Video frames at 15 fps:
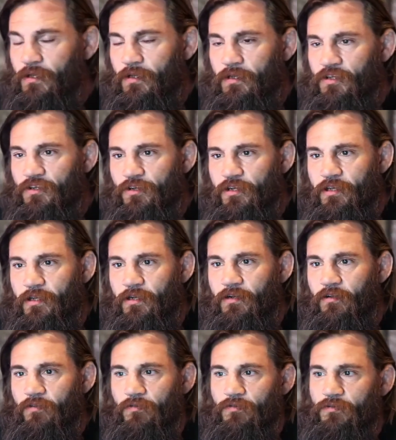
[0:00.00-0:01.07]
Like you couldn't get
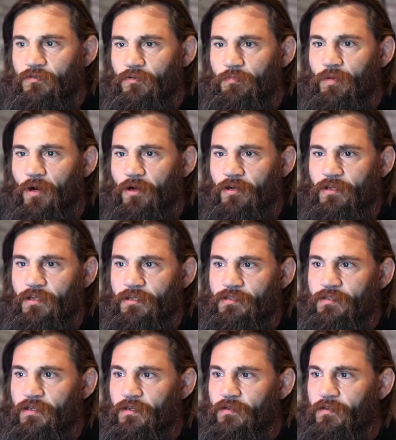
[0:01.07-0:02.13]
into their
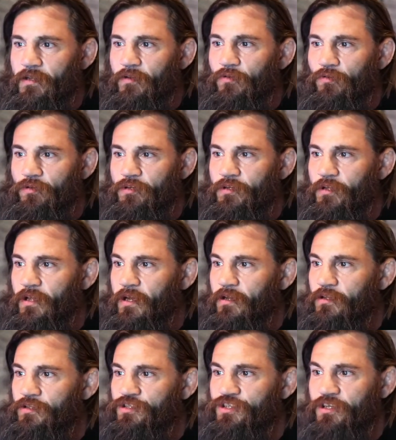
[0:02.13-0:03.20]
parties. They hoarded a lot of
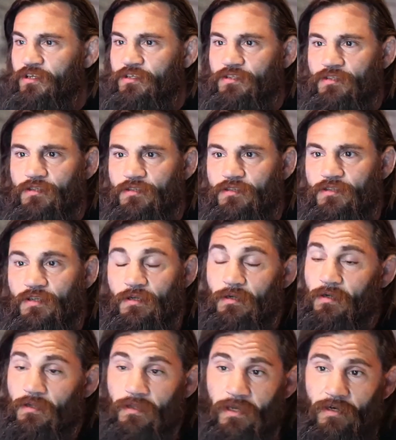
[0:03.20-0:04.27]
the chicks because
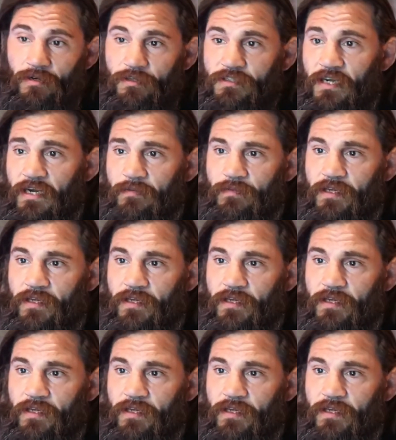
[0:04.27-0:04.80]
they had good time.